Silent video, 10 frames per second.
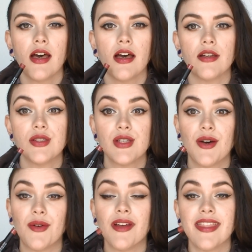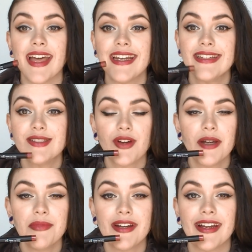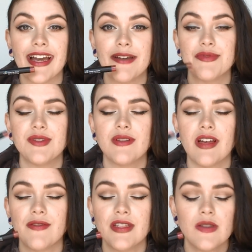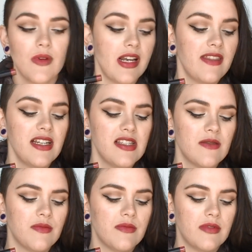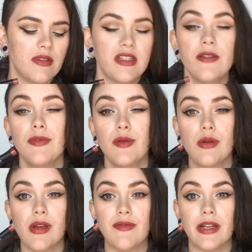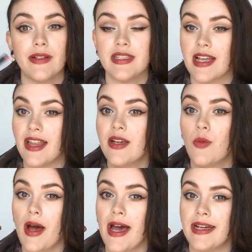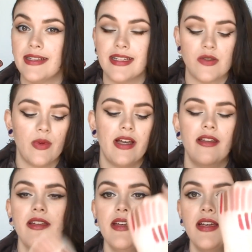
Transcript: Uh, so that is cranberry. I absolutely love this one. I think it's definitely one of my favorites. I like wine as well.